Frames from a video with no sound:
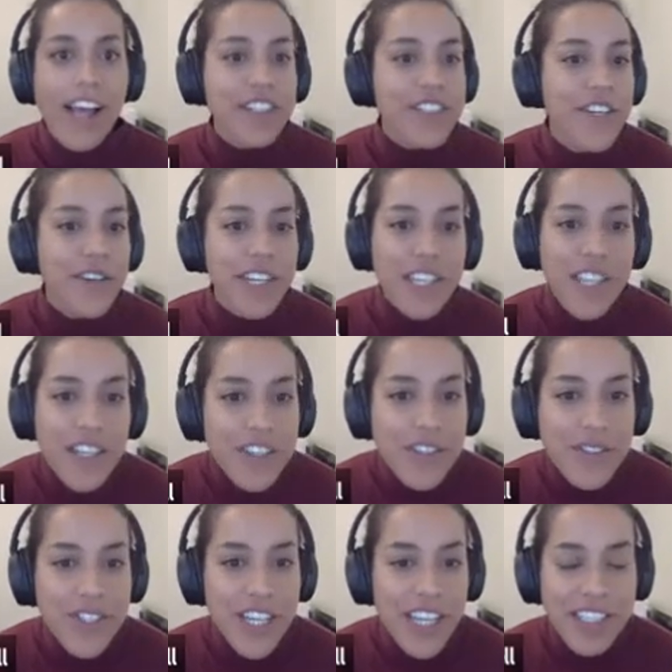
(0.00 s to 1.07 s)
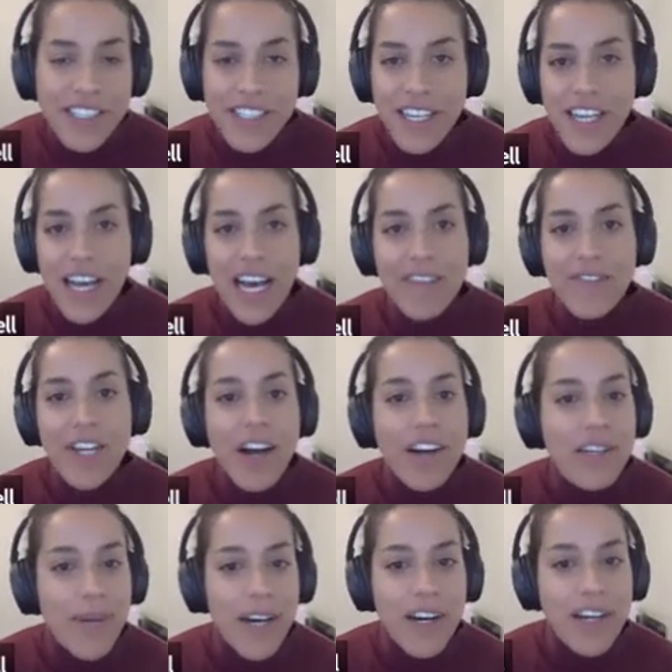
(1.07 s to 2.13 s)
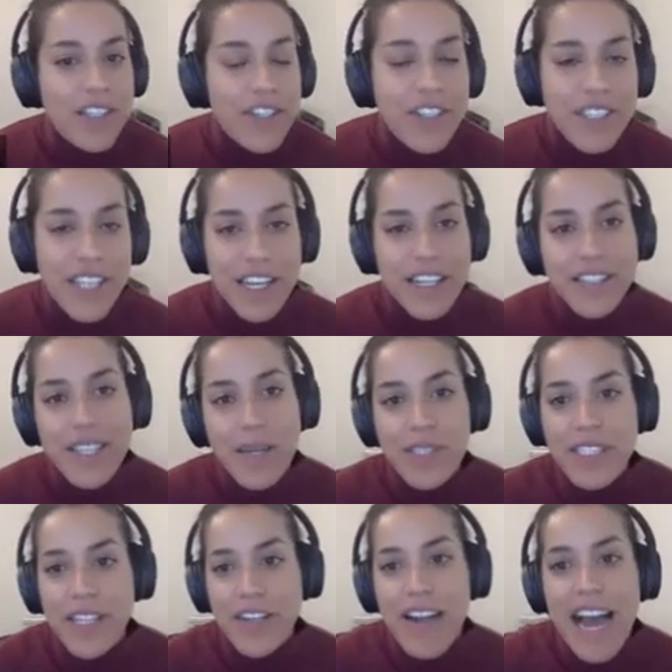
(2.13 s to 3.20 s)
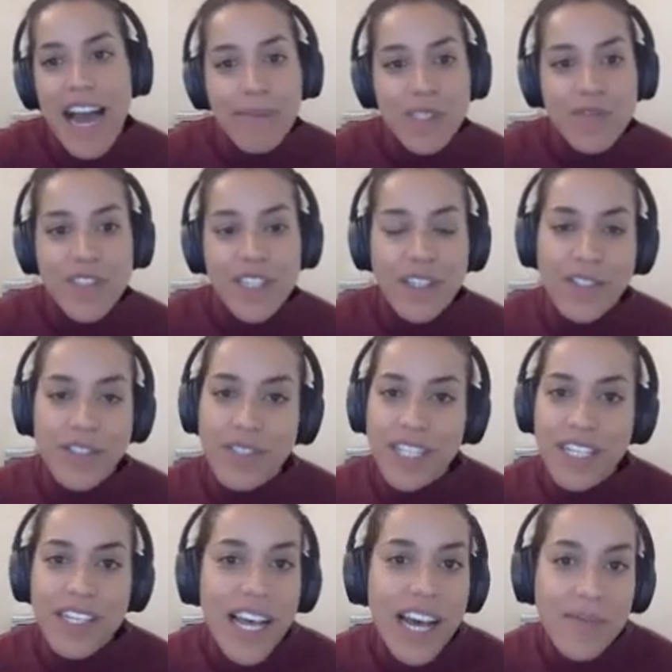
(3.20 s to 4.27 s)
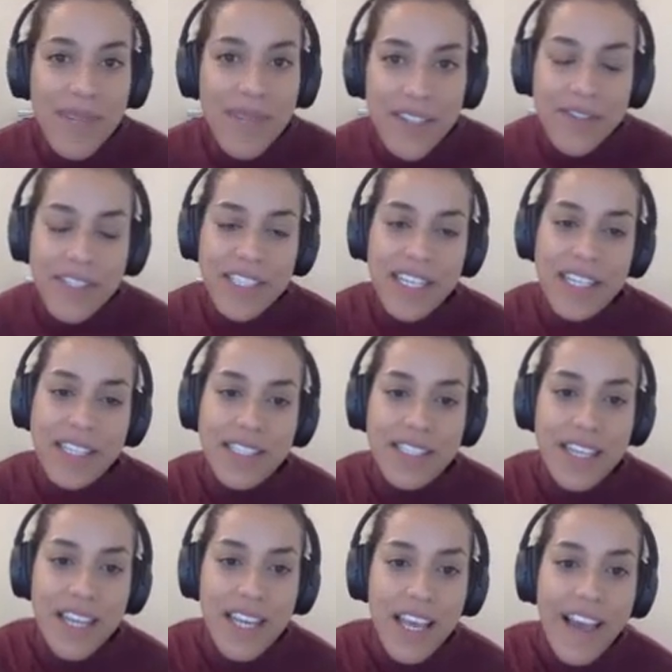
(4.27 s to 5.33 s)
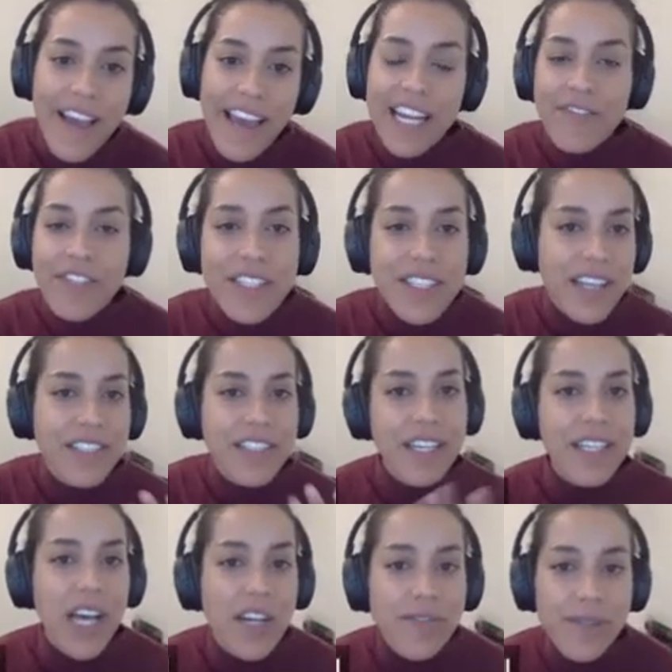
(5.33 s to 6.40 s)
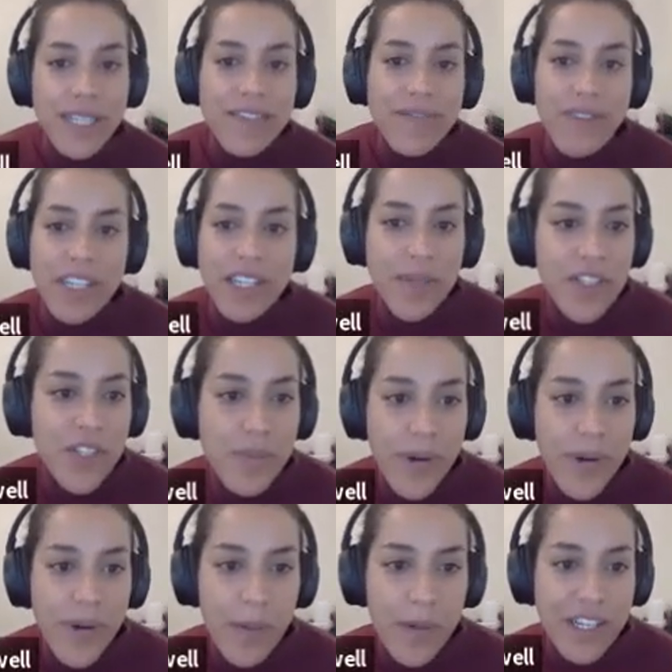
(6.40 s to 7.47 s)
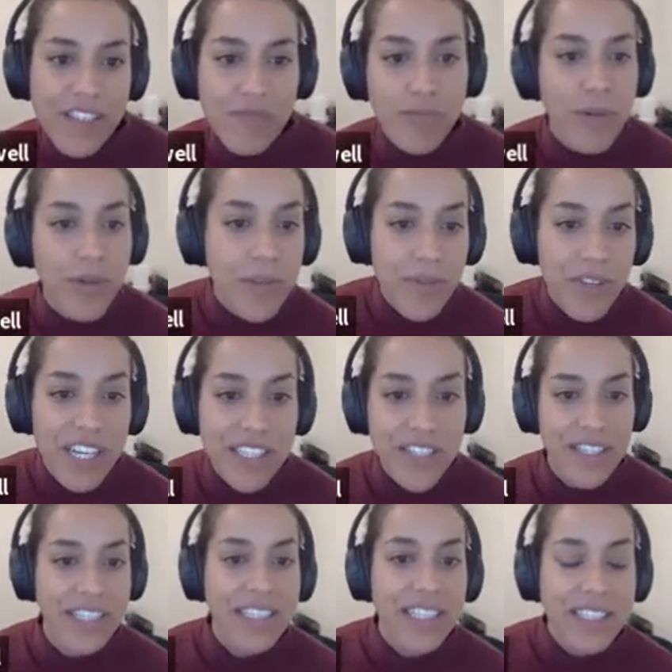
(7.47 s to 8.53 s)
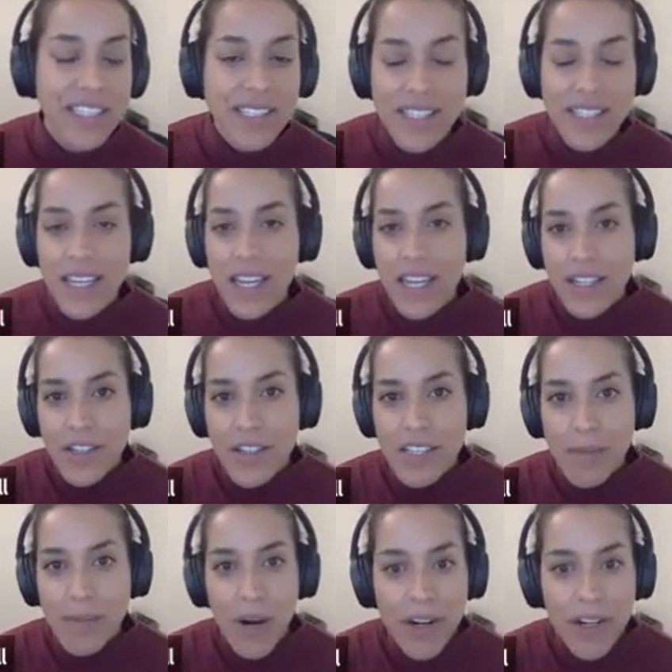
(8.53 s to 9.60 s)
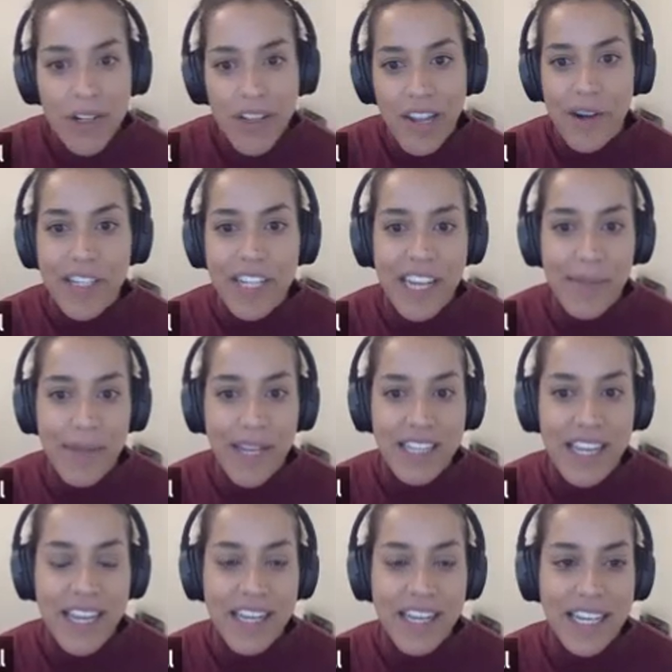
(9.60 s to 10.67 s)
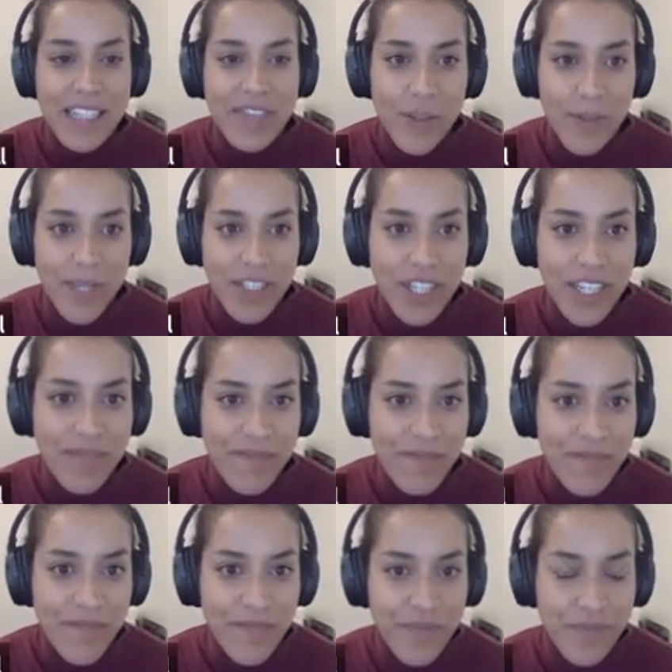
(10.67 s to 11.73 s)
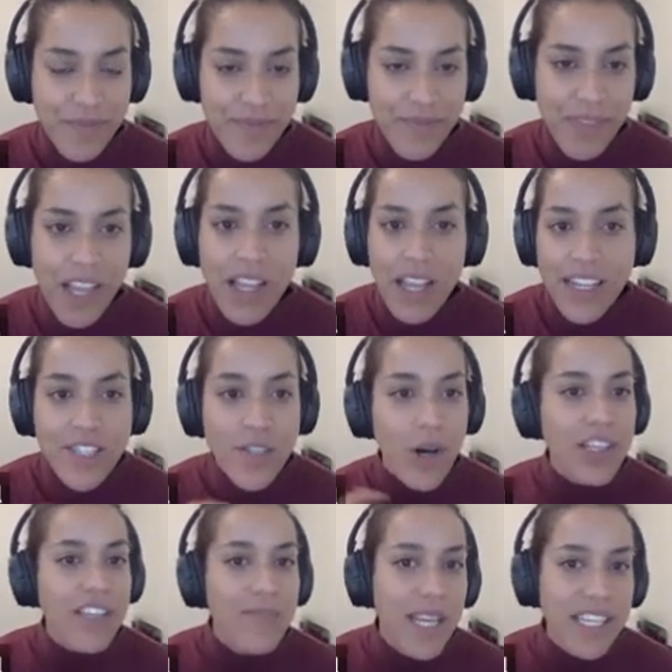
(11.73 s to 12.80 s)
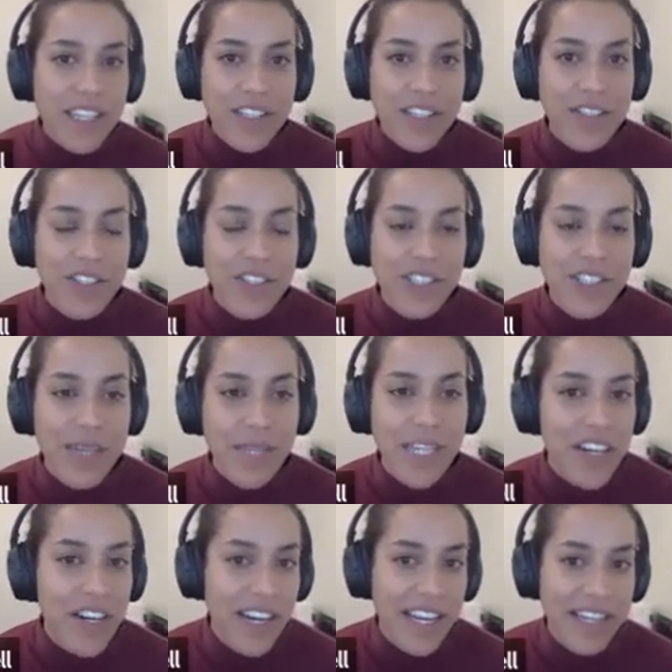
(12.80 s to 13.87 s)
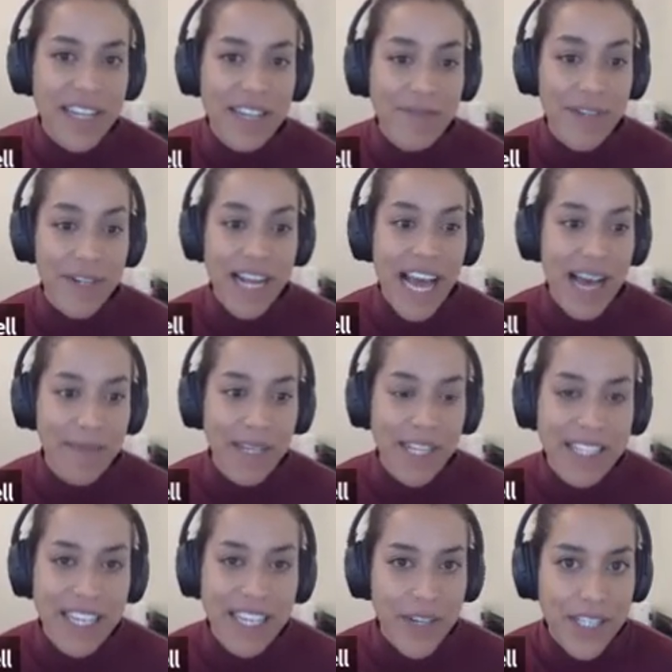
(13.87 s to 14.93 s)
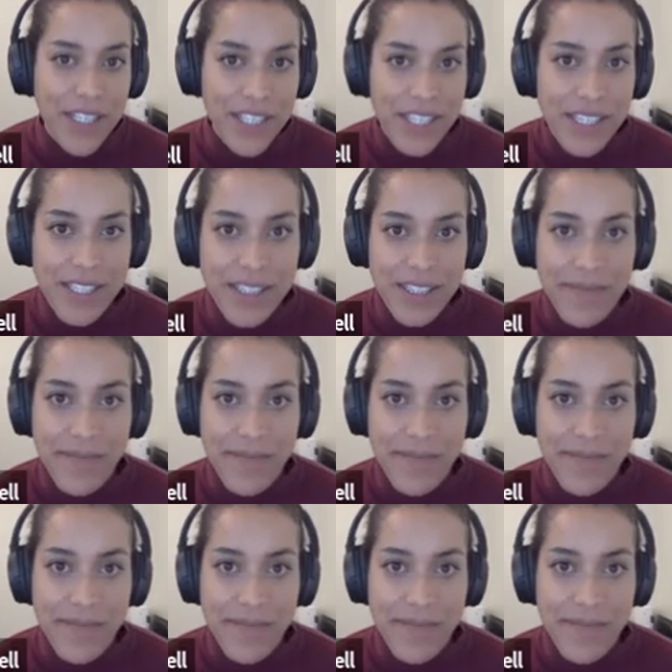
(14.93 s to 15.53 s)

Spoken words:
And so in conclusion, I've talked about understanding substellar atmospheres using cloud microphysics, and I've discussed uncovering fundamental properties of protoplanetary disks using particle aerodynamics and ice formation. So I'll leave my conclusions up here and very happy to take questions.